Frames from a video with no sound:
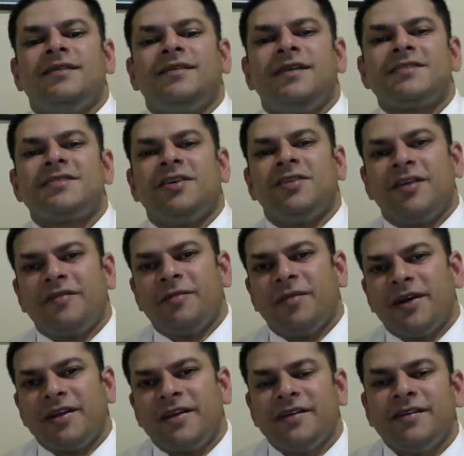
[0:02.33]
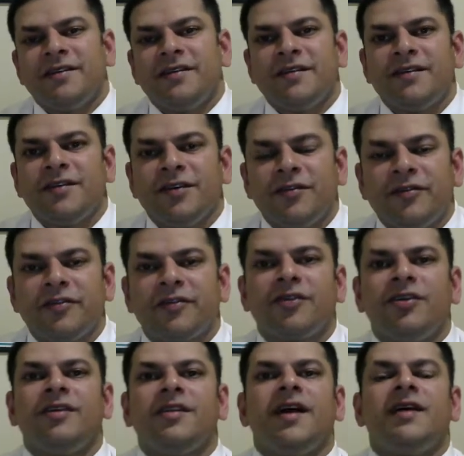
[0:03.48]
How's it going, everybody? So if you
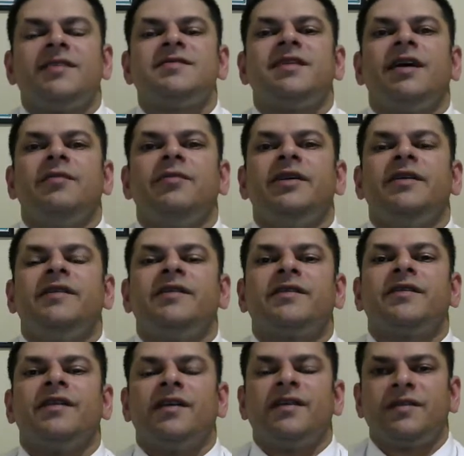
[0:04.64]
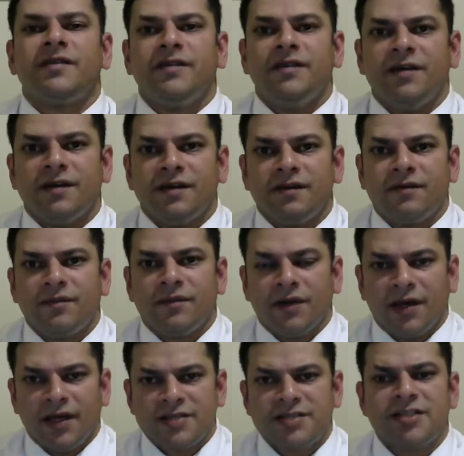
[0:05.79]
recall, last time we had discussed the
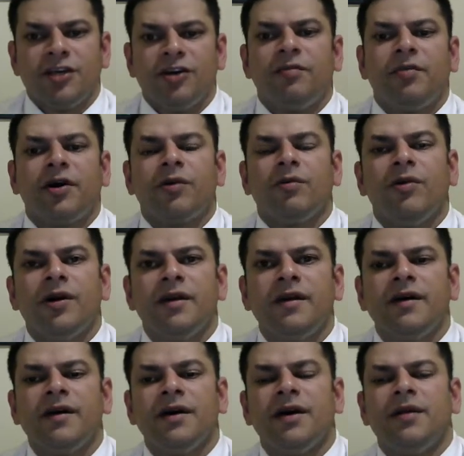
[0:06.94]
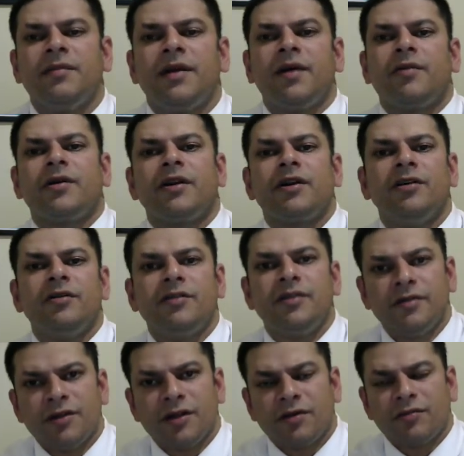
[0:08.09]
SEO part one. Now we're going to go into
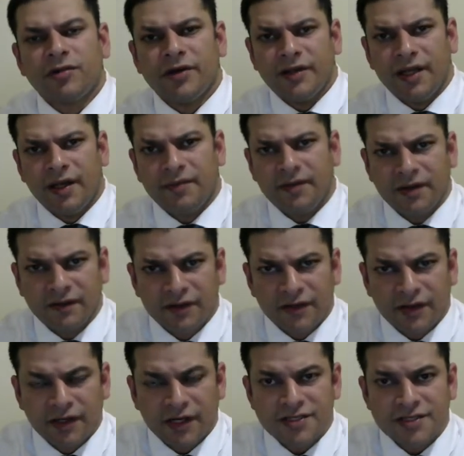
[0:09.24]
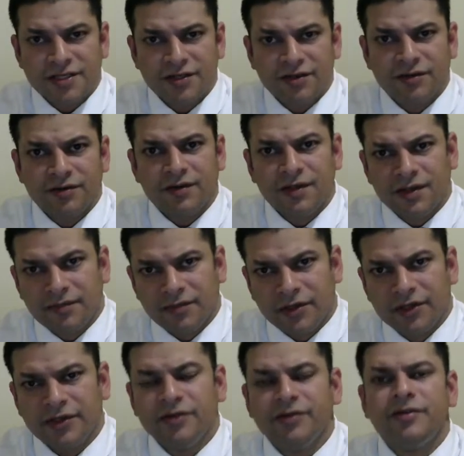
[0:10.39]
a little more in depth of our SEO
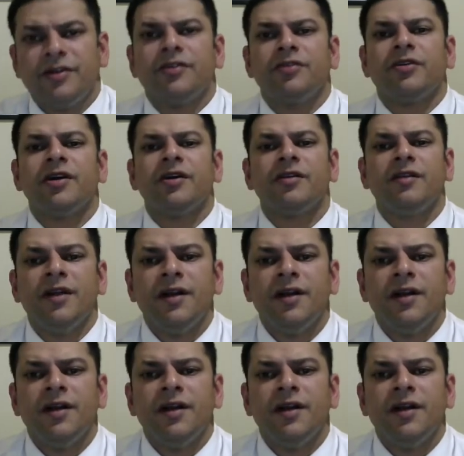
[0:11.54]
part two tutorial.